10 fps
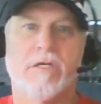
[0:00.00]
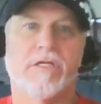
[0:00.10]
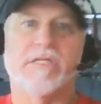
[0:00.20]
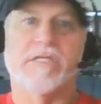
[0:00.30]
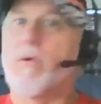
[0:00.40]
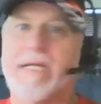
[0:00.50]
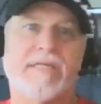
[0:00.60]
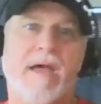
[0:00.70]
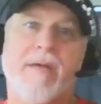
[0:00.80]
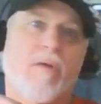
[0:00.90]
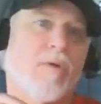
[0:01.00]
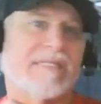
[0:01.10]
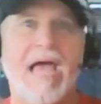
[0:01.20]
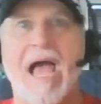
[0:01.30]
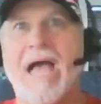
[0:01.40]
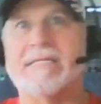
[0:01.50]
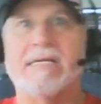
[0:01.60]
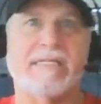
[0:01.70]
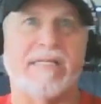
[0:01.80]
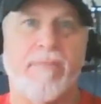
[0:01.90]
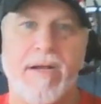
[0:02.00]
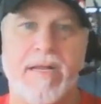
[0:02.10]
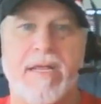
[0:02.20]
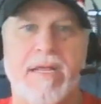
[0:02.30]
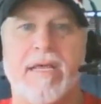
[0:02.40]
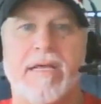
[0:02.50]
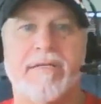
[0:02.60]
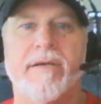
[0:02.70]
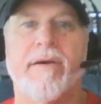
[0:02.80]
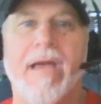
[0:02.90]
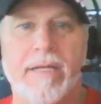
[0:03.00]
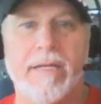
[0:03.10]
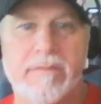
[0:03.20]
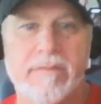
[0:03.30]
So anytime he wants to access somebody, he can do it